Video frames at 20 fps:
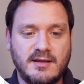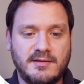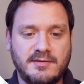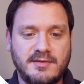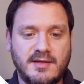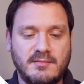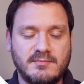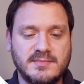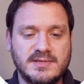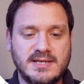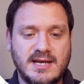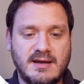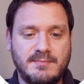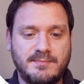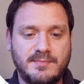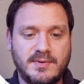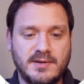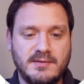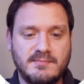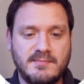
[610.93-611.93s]
thumbs
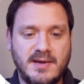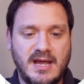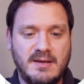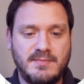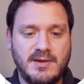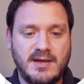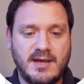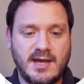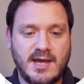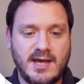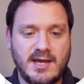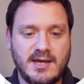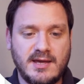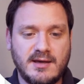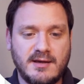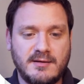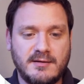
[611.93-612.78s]
up, and maybe